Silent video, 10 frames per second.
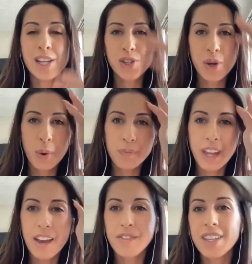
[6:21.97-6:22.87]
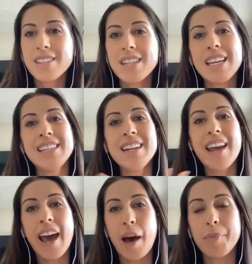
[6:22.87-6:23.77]
So if this
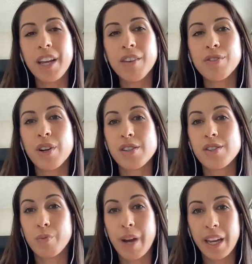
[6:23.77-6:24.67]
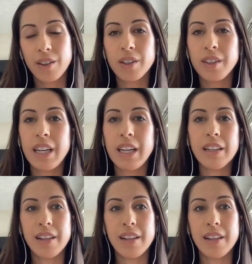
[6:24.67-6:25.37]
isn't happening for us regularly,